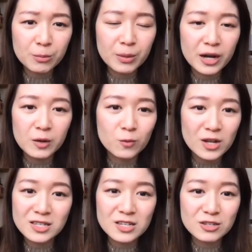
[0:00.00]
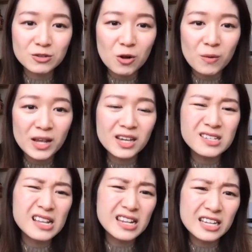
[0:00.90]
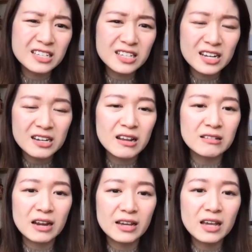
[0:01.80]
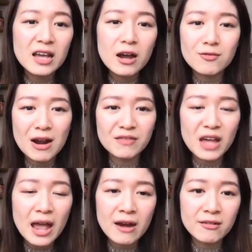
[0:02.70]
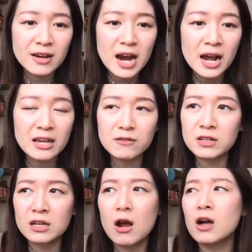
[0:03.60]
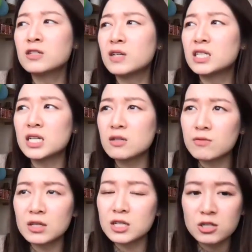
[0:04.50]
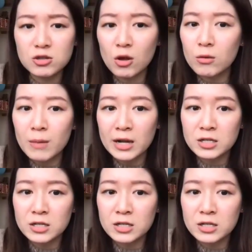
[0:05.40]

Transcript: but it wasn't snowing because in London and like around the area, even in Oxford, it doesn't really snow much.